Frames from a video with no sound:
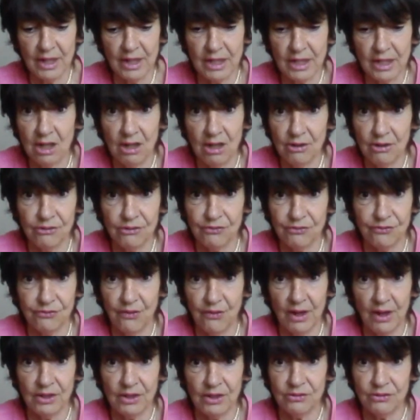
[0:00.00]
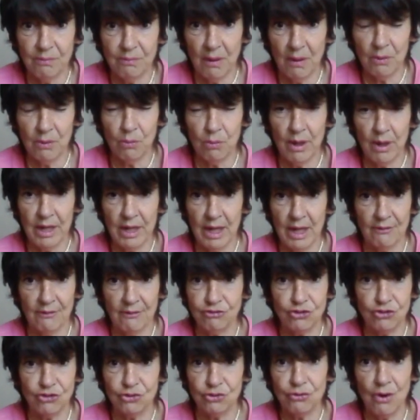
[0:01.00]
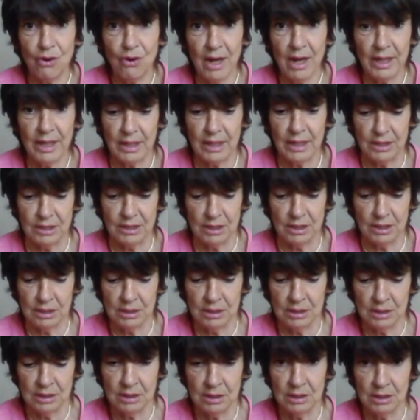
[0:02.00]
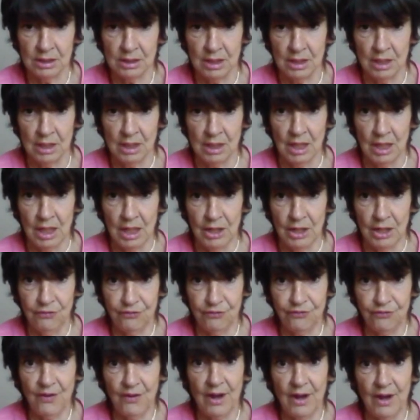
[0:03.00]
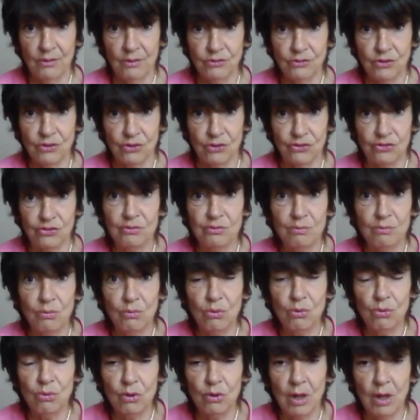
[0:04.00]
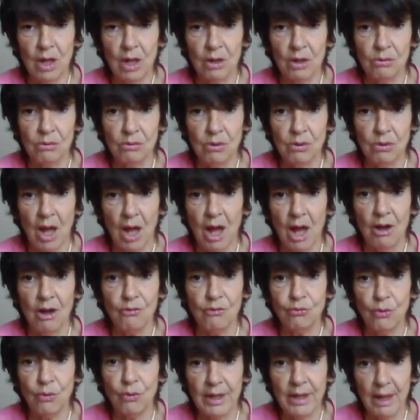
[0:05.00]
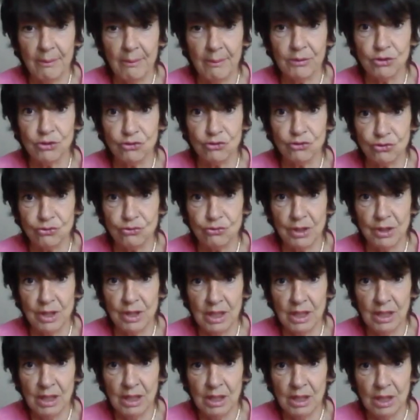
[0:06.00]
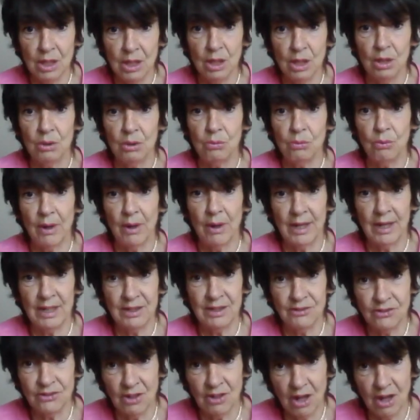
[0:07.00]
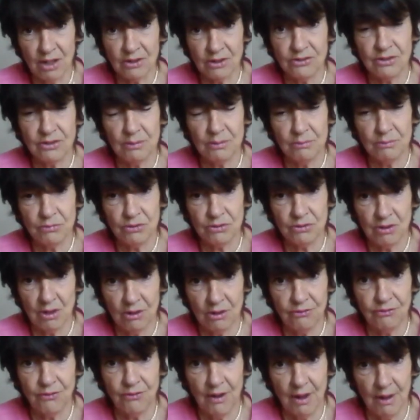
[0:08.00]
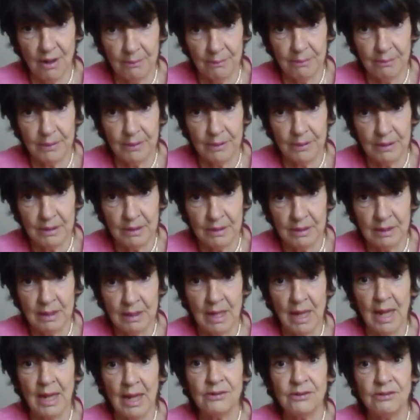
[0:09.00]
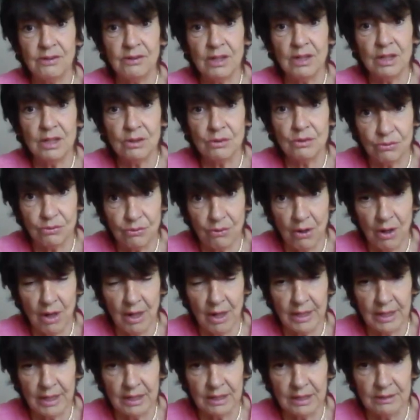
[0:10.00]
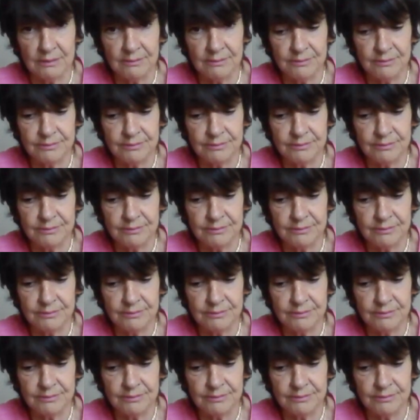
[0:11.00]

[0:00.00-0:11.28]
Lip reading: "I can't find my way. I've tried." He found a small hole halfway up a tree where he tucked himself up. And he cried.